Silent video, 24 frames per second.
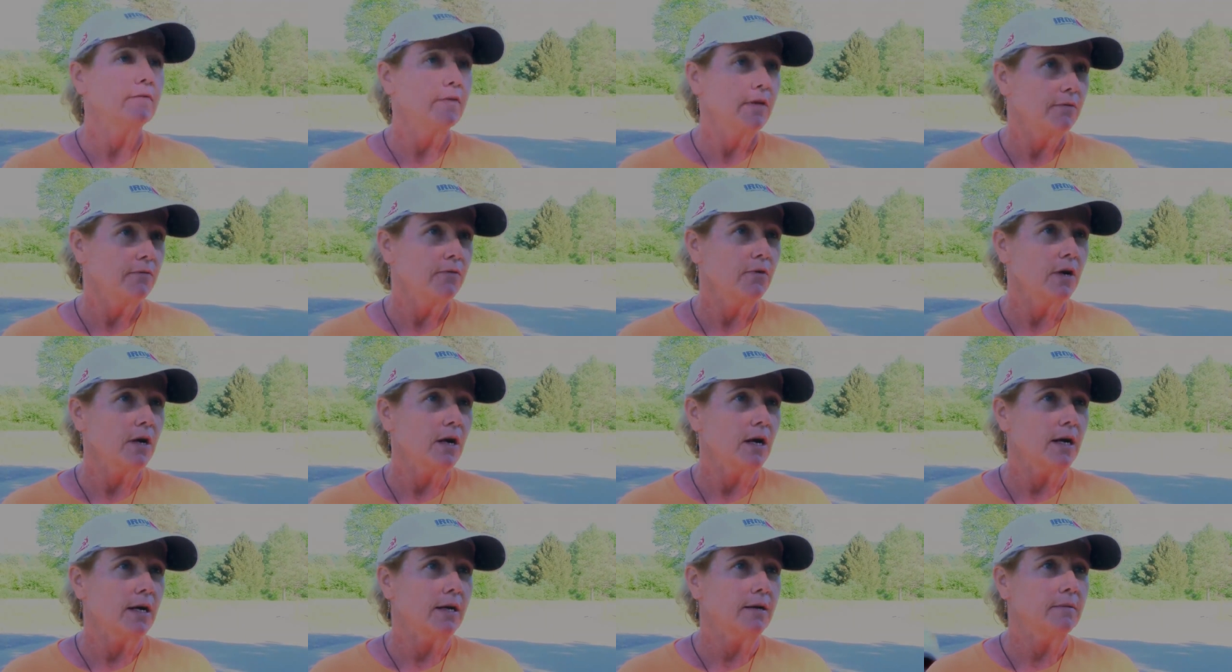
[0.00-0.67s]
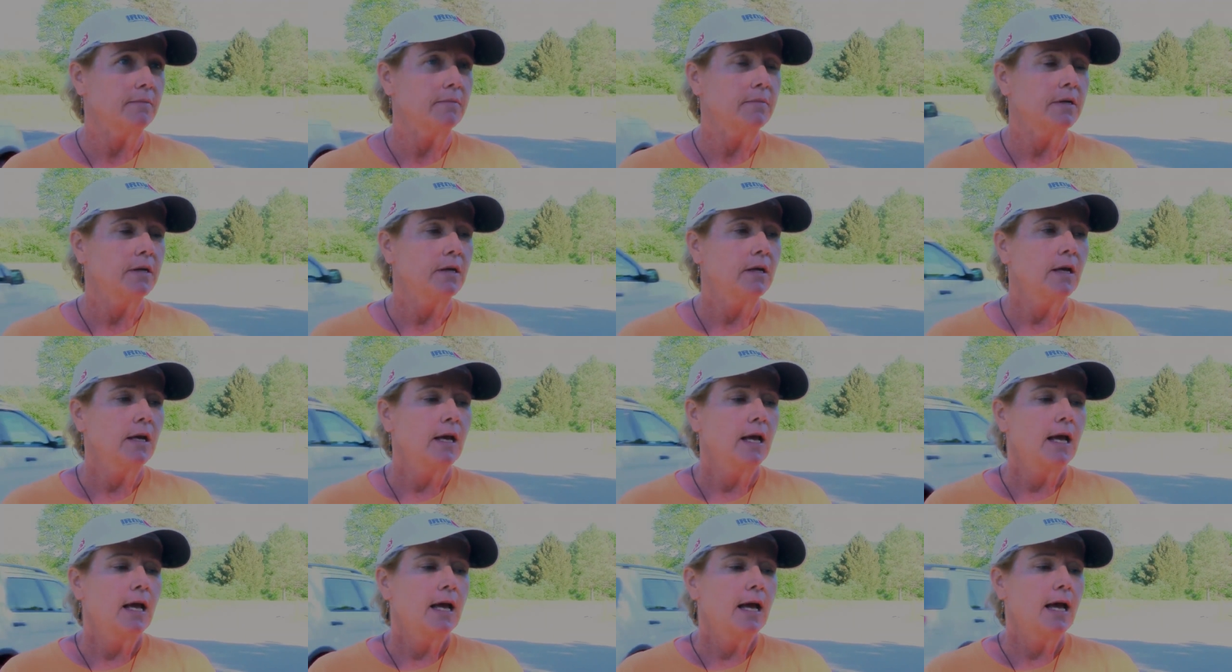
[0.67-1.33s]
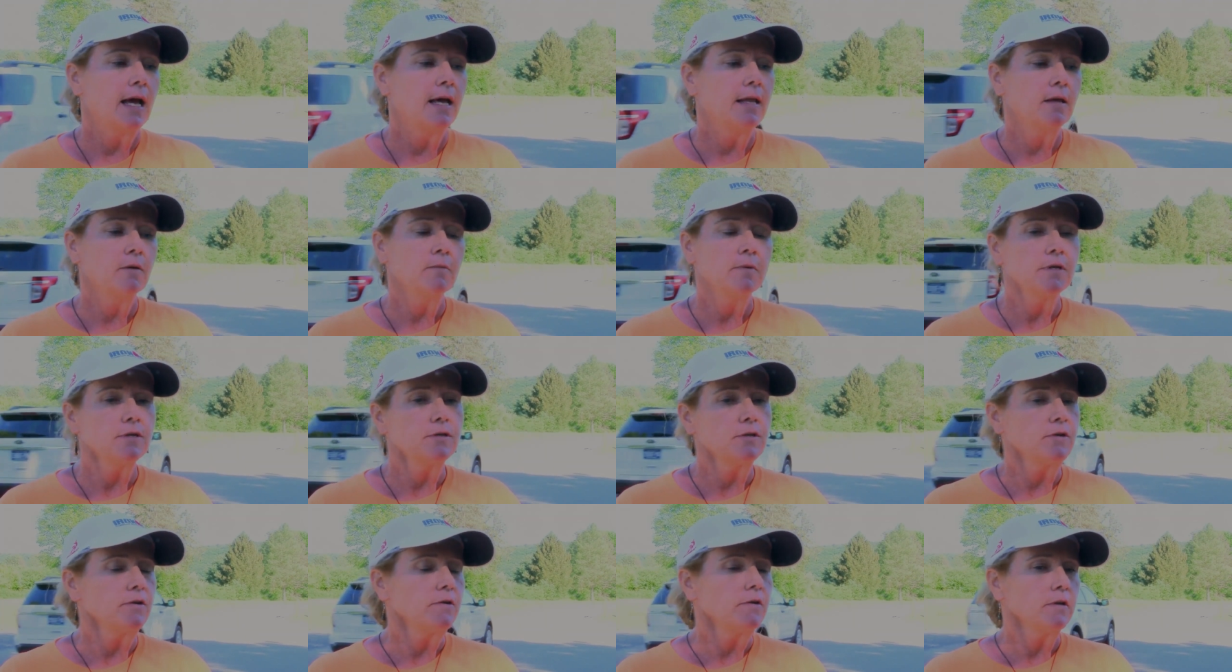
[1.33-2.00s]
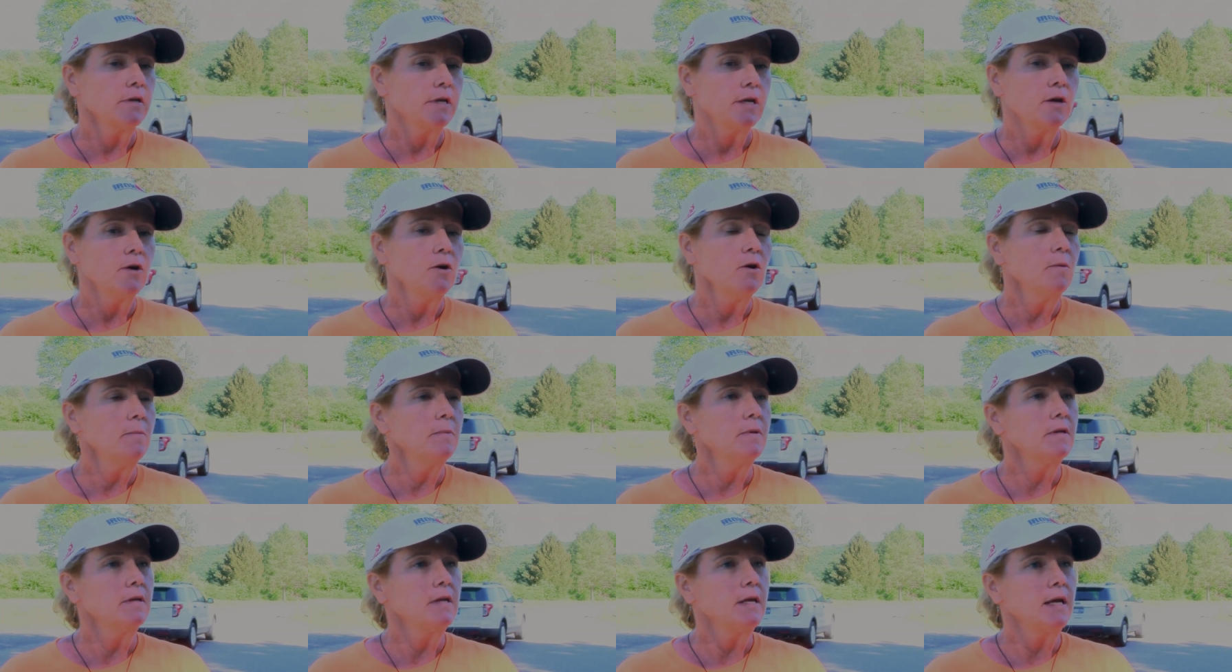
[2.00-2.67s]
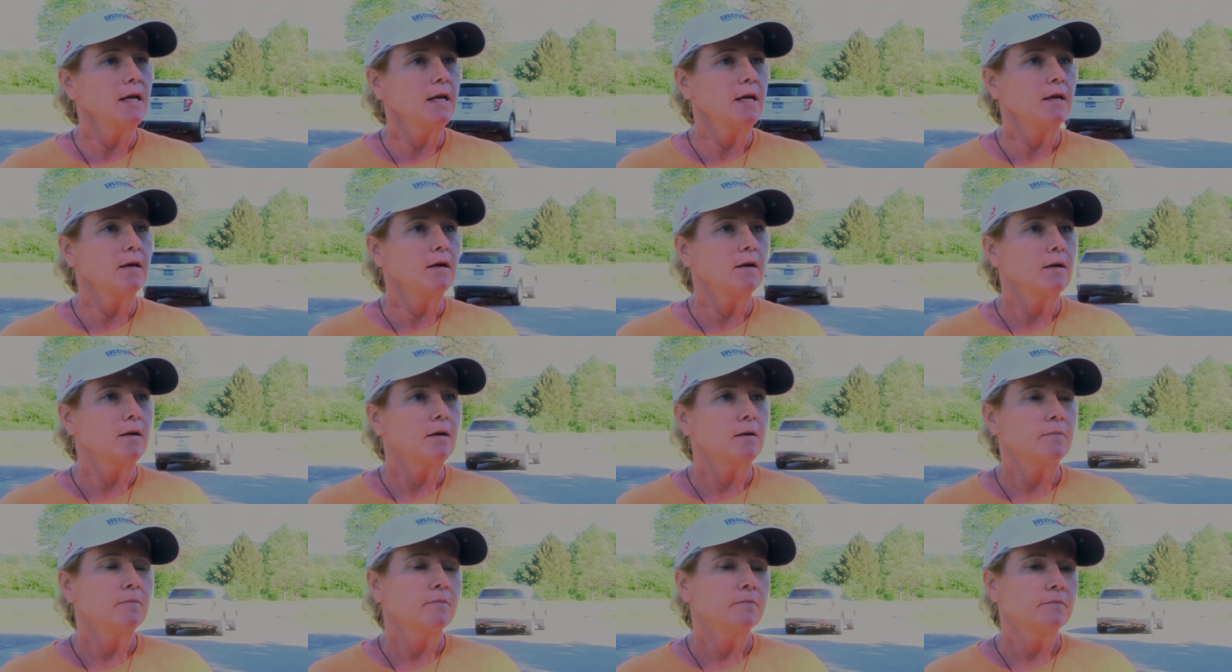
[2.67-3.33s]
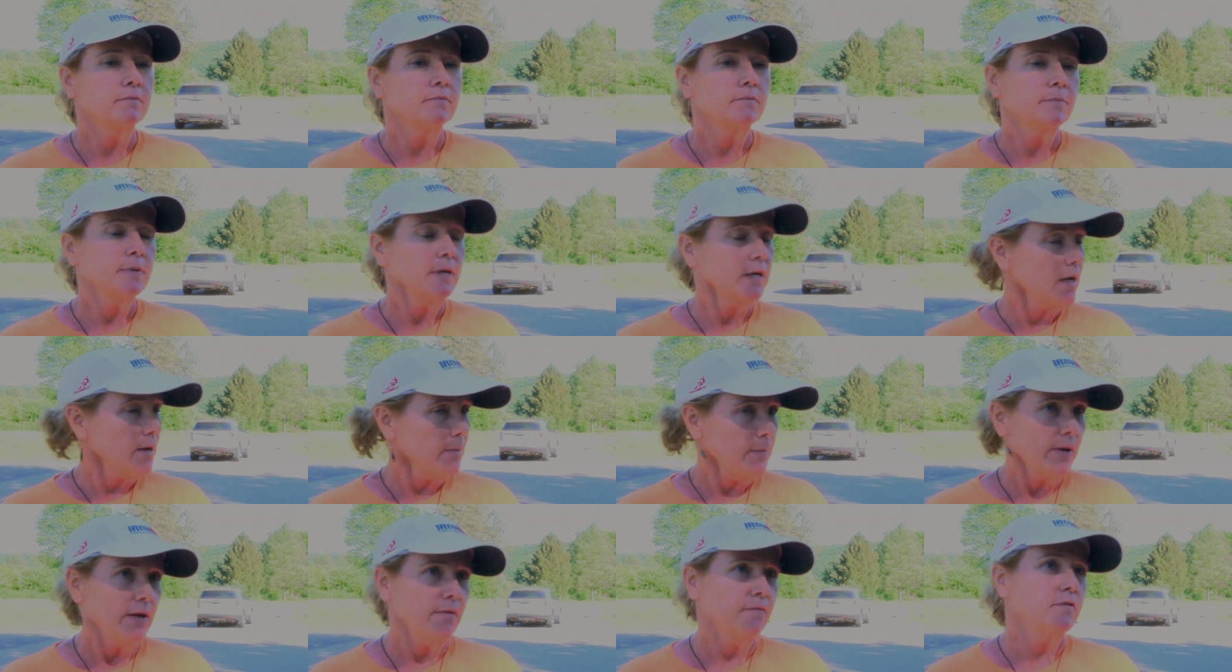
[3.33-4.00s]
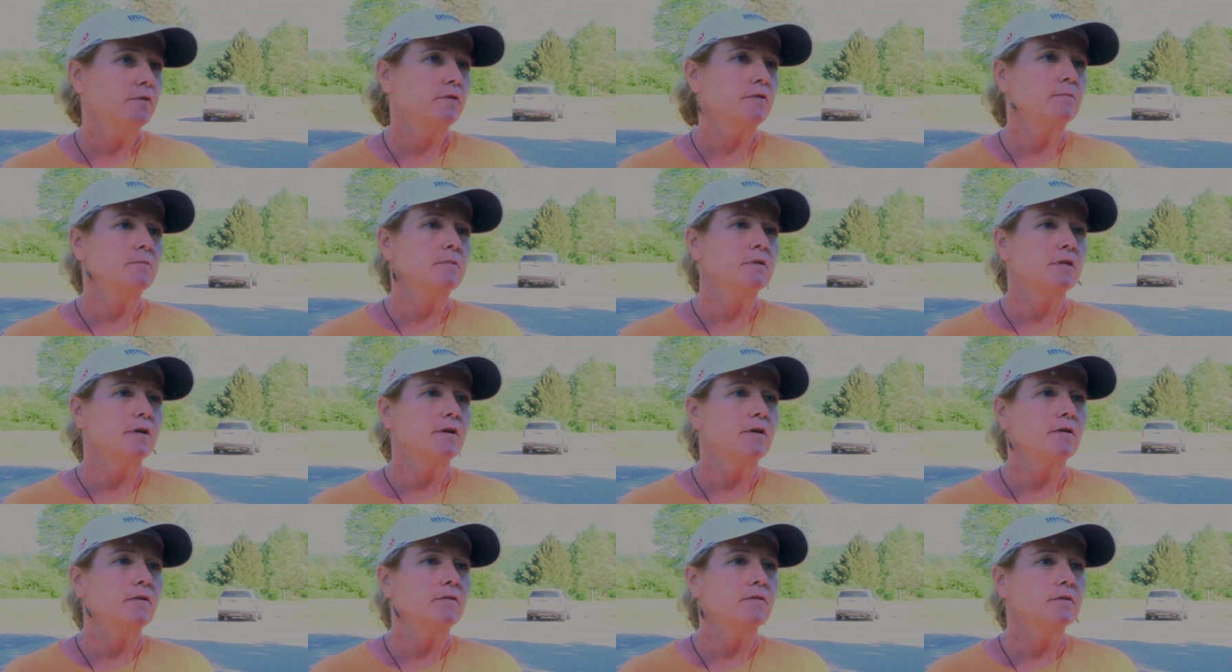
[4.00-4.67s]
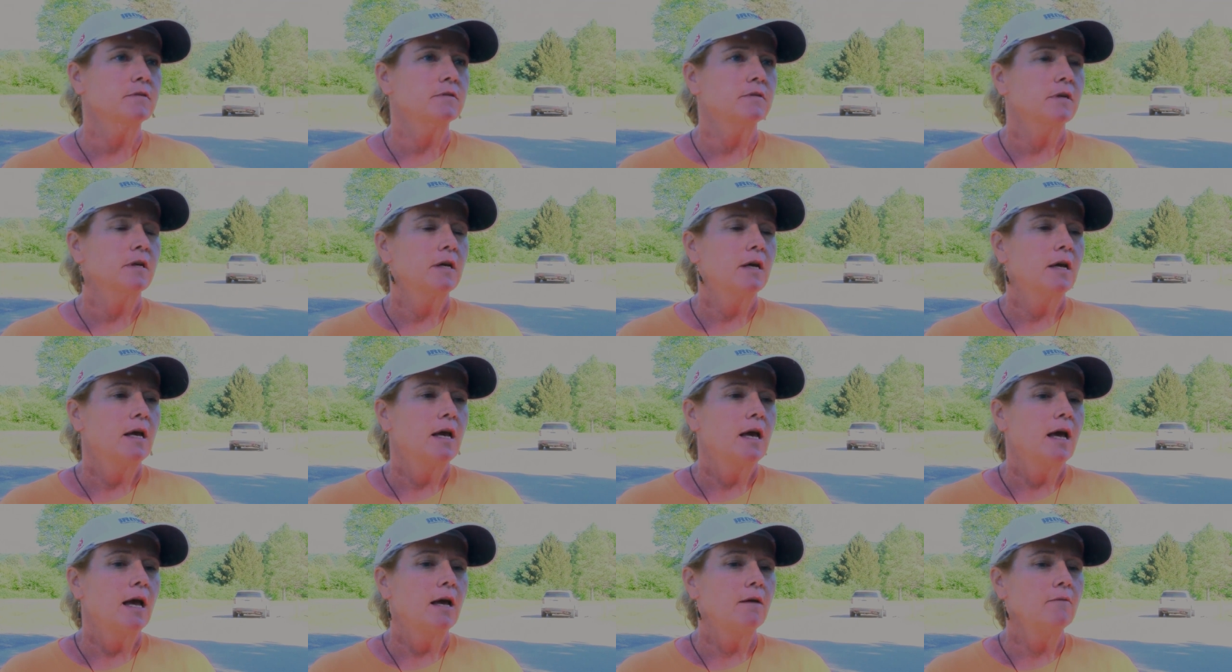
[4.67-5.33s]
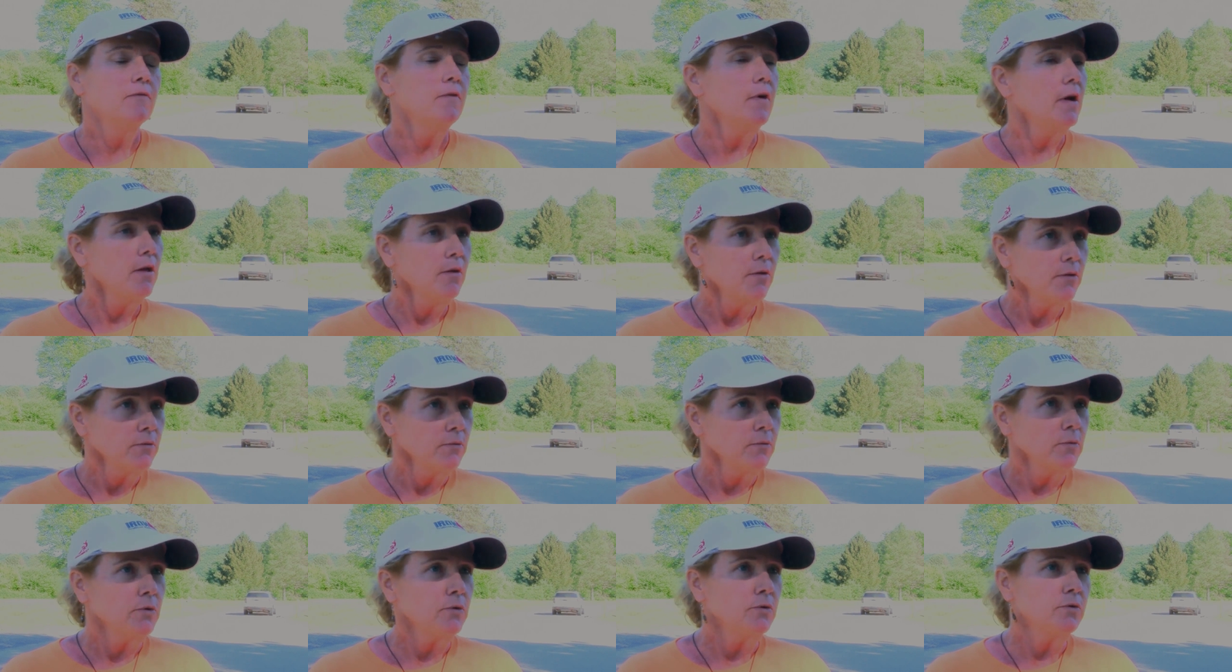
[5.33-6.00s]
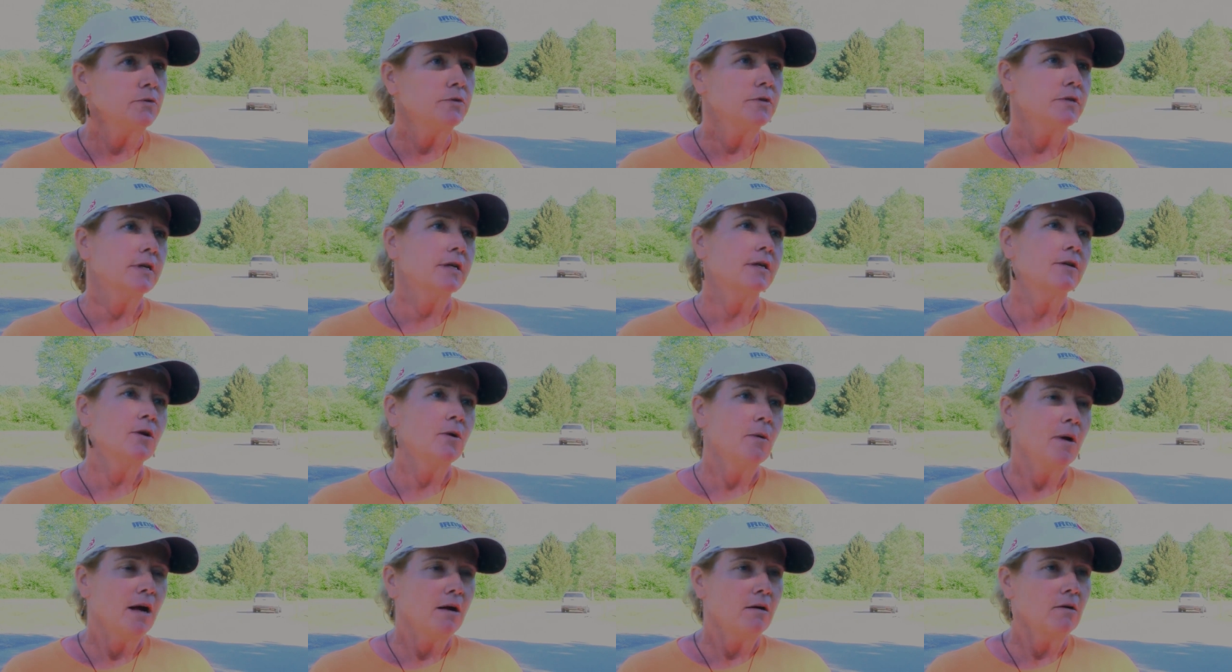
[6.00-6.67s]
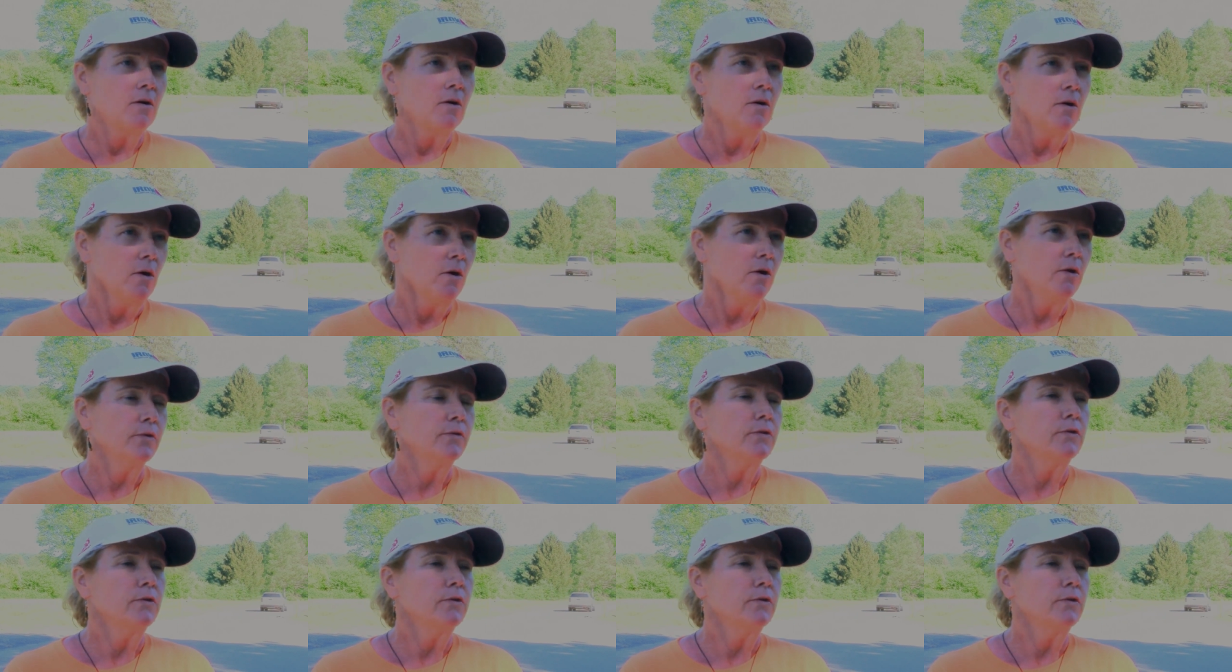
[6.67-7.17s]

if they forgot them, and that we certainly hope that they um, pick up after themselves and follow the rules like no alcohol,